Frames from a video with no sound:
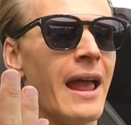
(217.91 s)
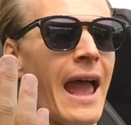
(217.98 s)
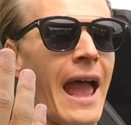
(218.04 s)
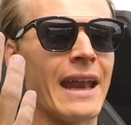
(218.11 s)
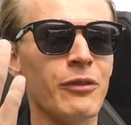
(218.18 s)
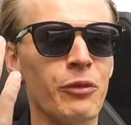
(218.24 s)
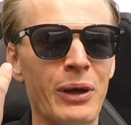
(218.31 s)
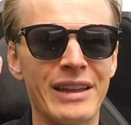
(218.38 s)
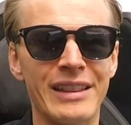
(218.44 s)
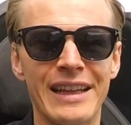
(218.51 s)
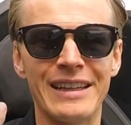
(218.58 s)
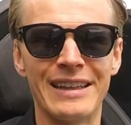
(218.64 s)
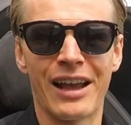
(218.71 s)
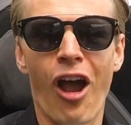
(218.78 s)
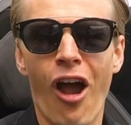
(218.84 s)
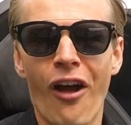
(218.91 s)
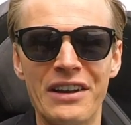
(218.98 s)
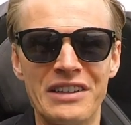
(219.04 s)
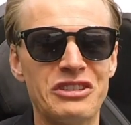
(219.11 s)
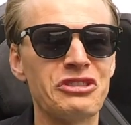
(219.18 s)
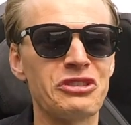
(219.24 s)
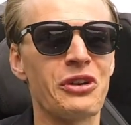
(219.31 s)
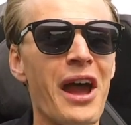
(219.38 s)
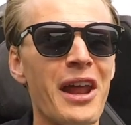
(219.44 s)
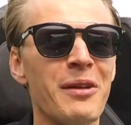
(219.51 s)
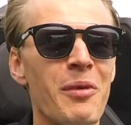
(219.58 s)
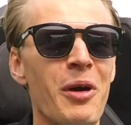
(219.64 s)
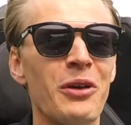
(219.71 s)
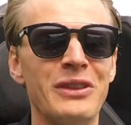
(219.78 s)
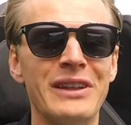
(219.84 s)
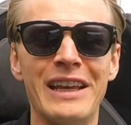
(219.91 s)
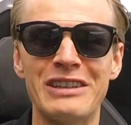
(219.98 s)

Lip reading: and with the car in Strata Mode the